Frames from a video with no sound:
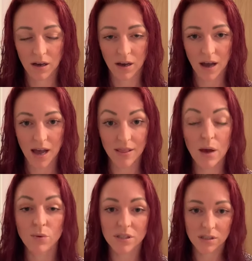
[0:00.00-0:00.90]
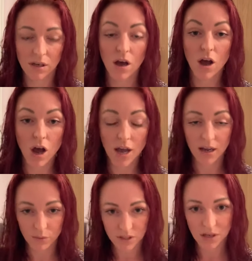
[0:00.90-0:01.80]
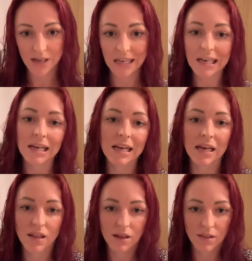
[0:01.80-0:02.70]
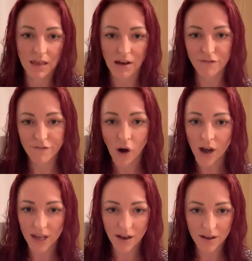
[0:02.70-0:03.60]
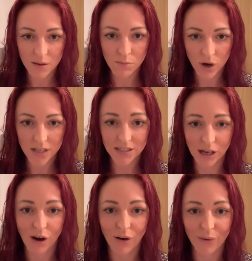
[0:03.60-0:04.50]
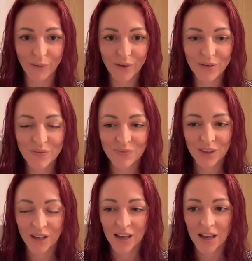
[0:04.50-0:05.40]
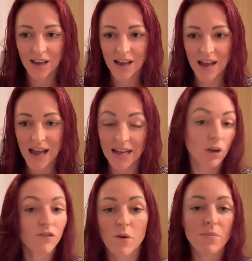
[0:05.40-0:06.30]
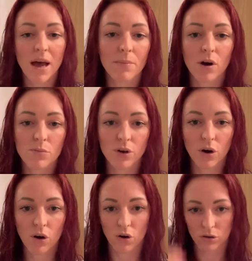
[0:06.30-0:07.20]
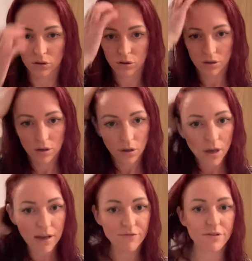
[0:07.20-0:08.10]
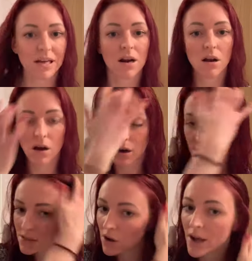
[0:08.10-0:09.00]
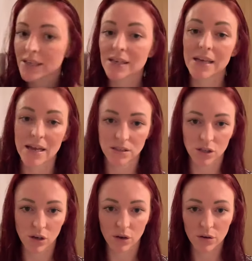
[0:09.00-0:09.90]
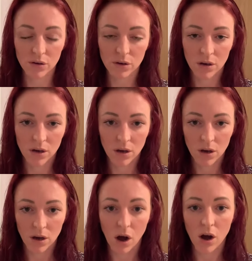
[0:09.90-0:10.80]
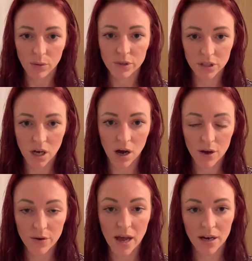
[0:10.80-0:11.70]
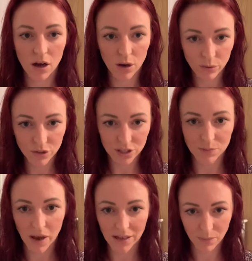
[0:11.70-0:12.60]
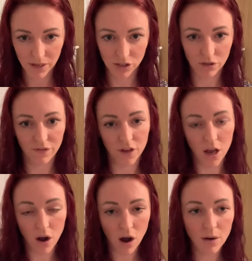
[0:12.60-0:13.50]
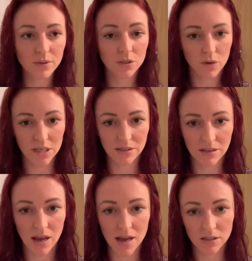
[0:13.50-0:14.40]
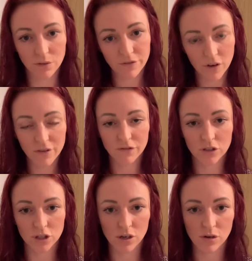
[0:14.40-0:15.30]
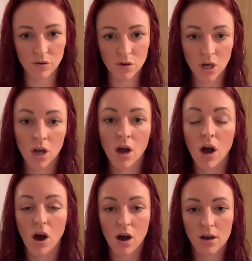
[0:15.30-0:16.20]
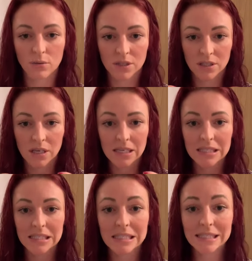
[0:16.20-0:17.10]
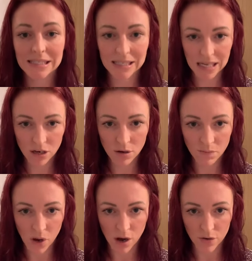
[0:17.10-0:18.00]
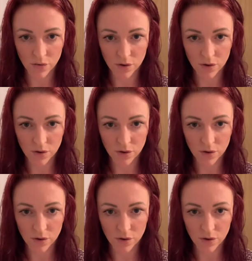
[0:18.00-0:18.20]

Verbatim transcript: And there was, it was like it lit that fire in my soul. And from that moment on, every class that I could get to, I would go and I will just paint a picture for you. I was 26, I'm five foot two. I was skin and bone.